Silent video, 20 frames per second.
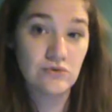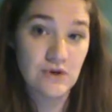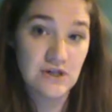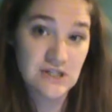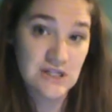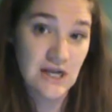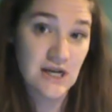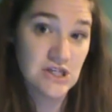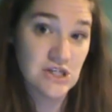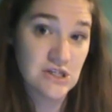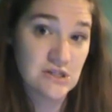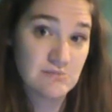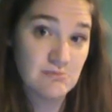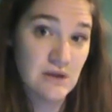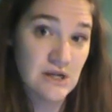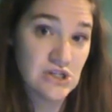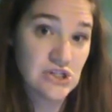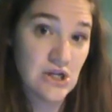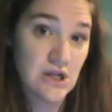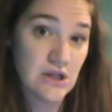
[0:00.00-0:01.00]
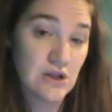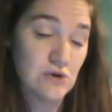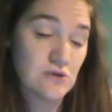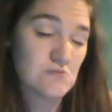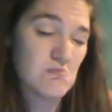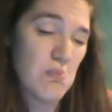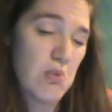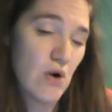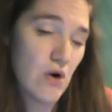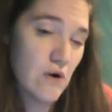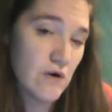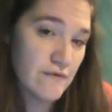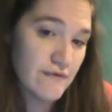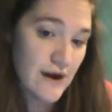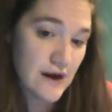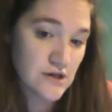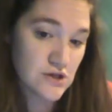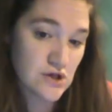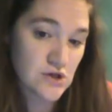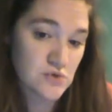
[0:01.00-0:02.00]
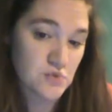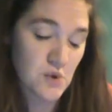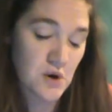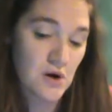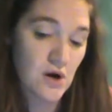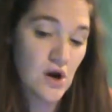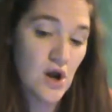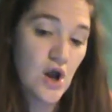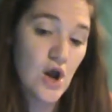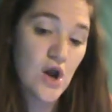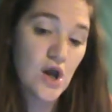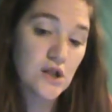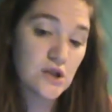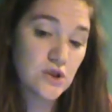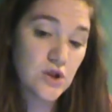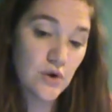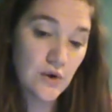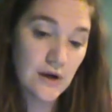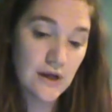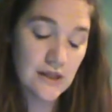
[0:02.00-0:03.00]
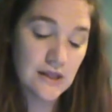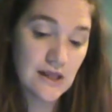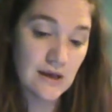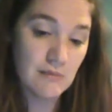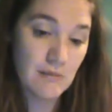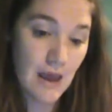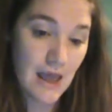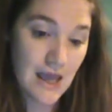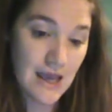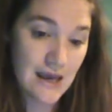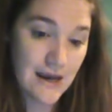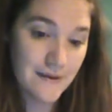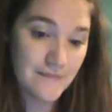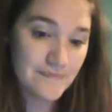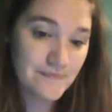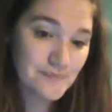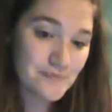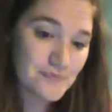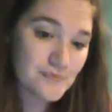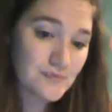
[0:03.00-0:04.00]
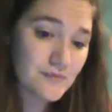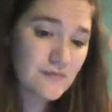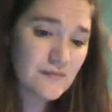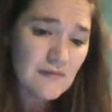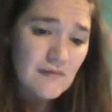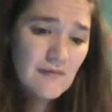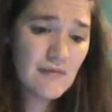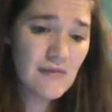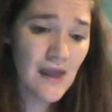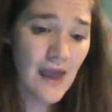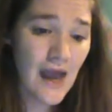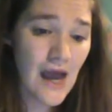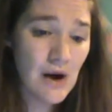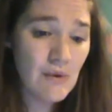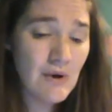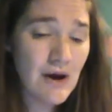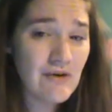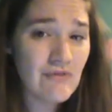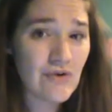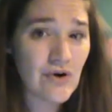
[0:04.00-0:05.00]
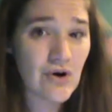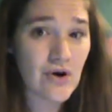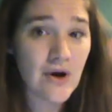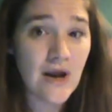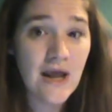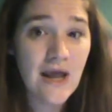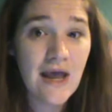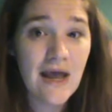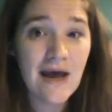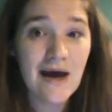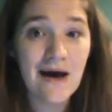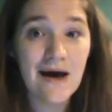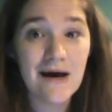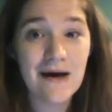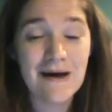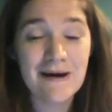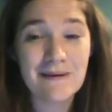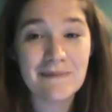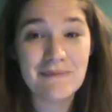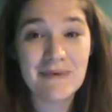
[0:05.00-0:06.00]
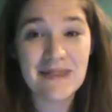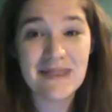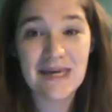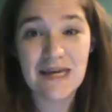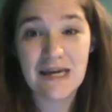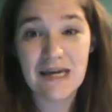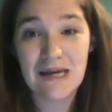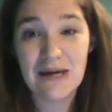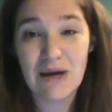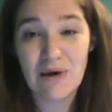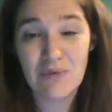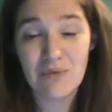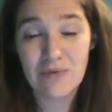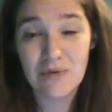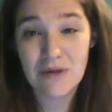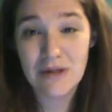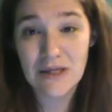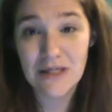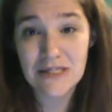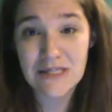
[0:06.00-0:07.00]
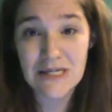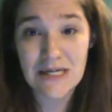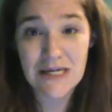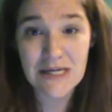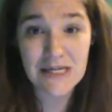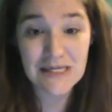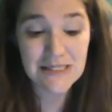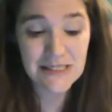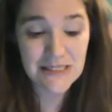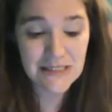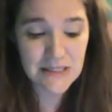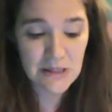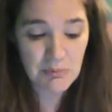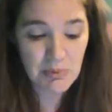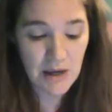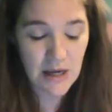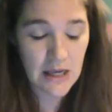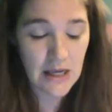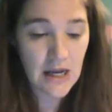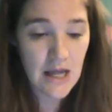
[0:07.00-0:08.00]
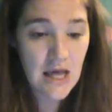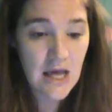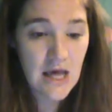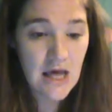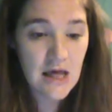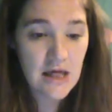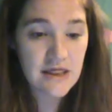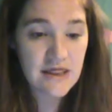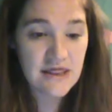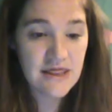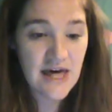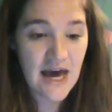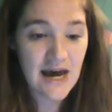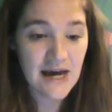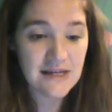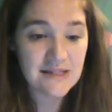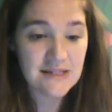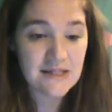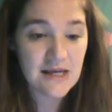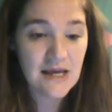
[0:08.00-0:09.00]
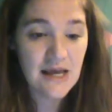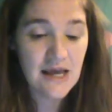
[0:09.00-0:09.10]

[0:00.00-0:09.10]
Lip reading: rush that I just mentioned, those pull factors were luring them in. However, they really didn't anticipate that